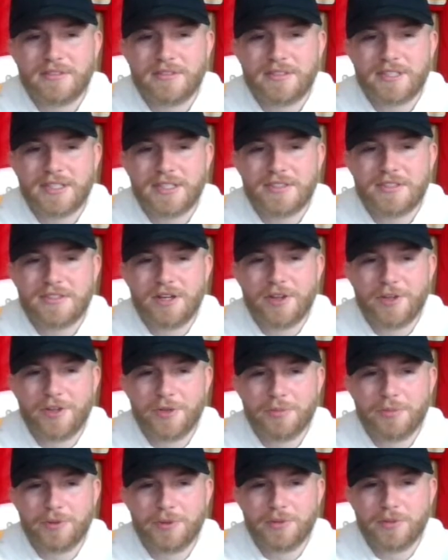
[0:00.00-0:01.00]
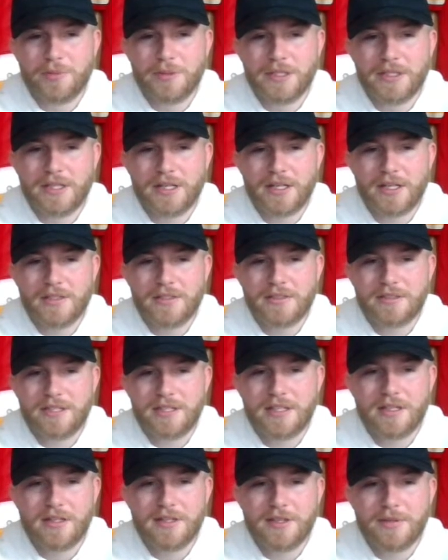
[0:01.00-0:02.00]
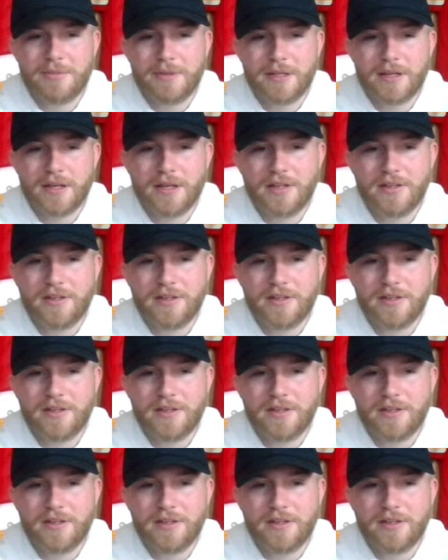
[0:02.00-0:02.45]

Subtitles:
That's another bullpen I can't get behind.